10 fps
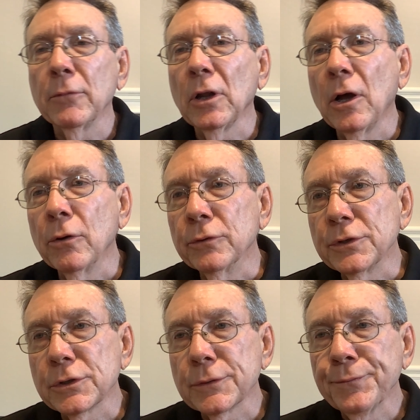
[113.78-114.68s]

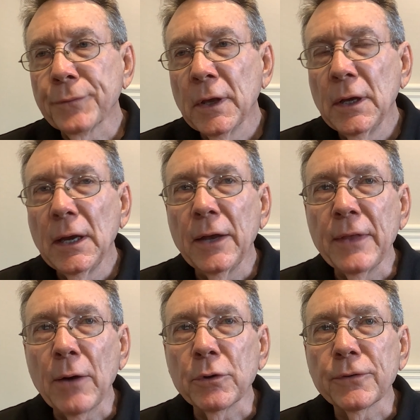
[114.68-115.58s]
loans
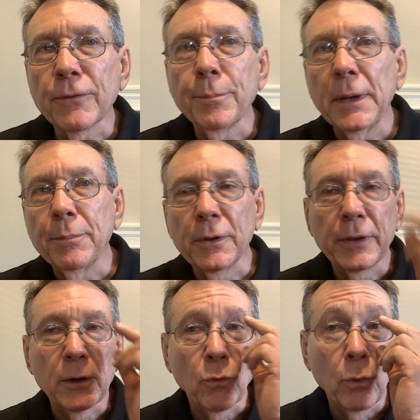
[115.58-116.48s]
and that was for people
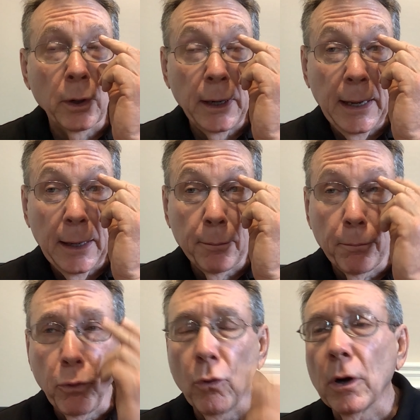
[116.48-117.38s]
that had
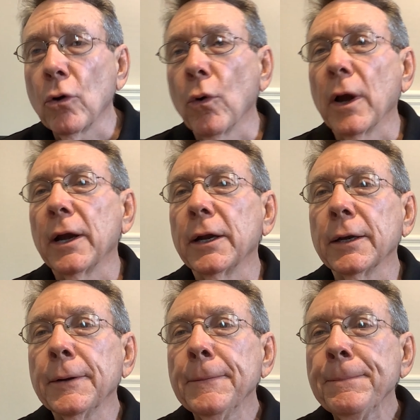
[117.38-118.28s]
poor
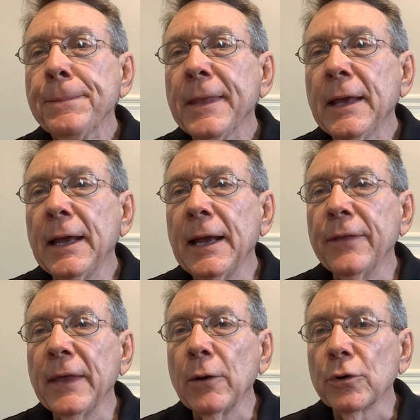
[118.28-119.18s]
credit
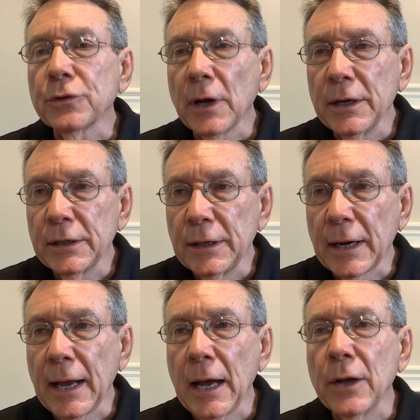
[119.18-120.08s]
and they were trying to
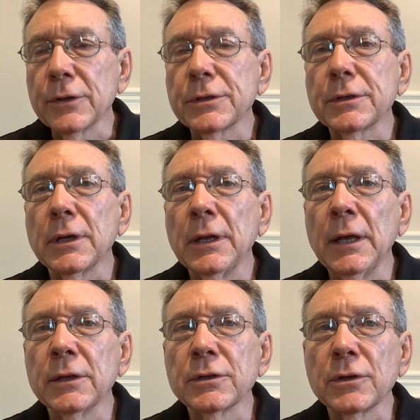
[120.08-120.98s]
get a house,
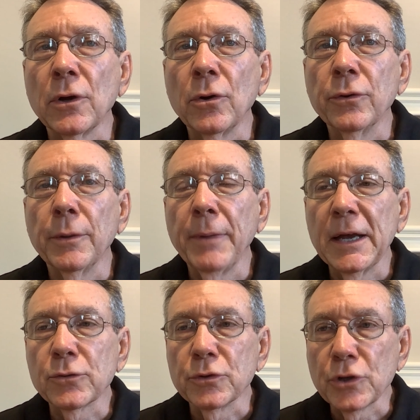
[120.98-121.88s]
and so the
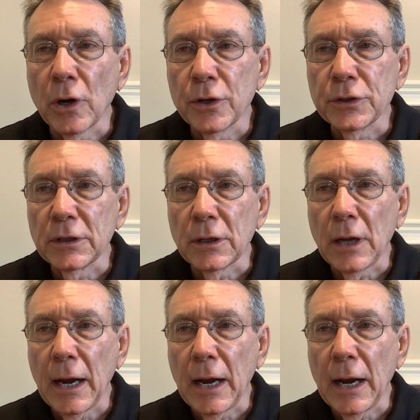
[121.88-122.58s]
banks would charge a little